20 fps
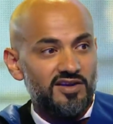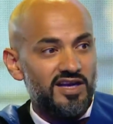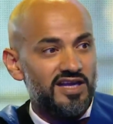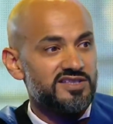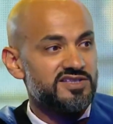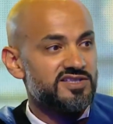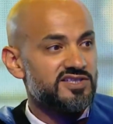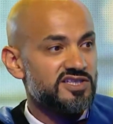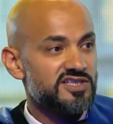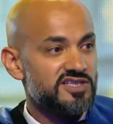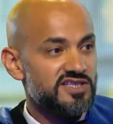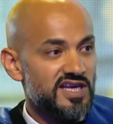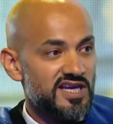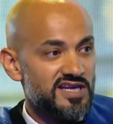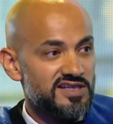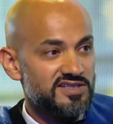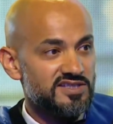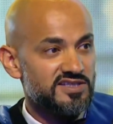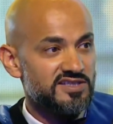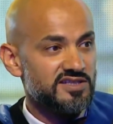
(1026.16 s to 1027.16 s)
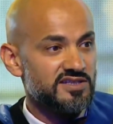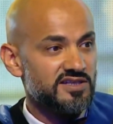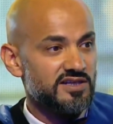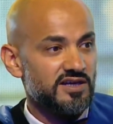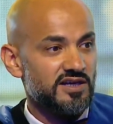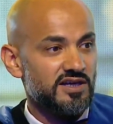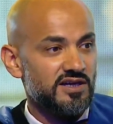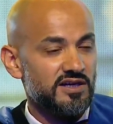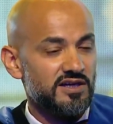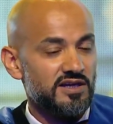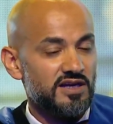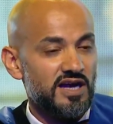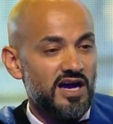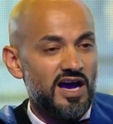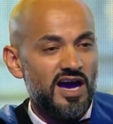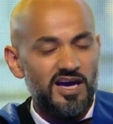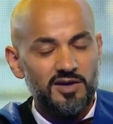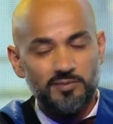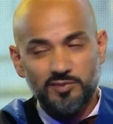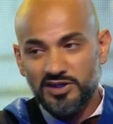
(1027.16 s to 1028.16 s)
and success,
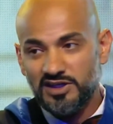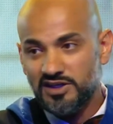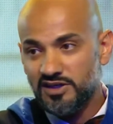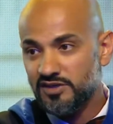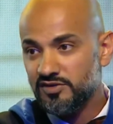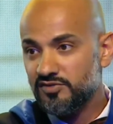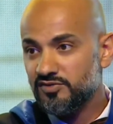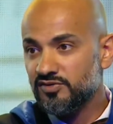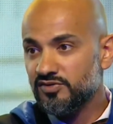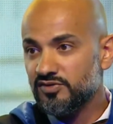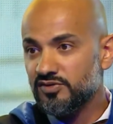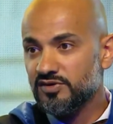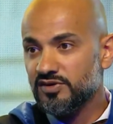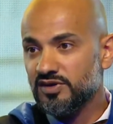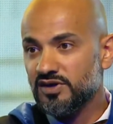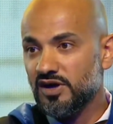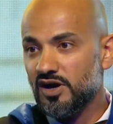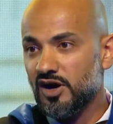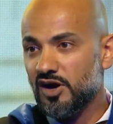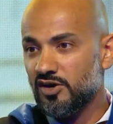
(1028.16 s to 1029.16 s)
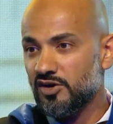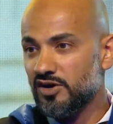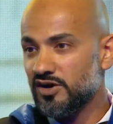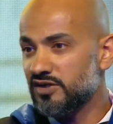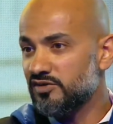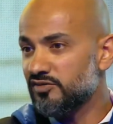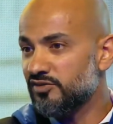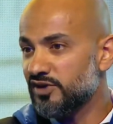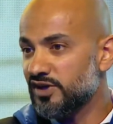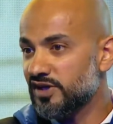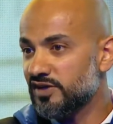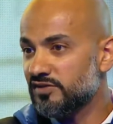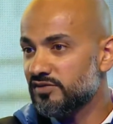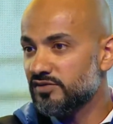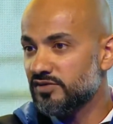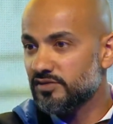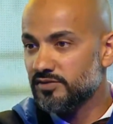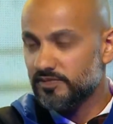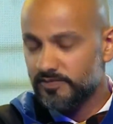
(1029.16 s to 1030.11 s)
I believe, are infinite.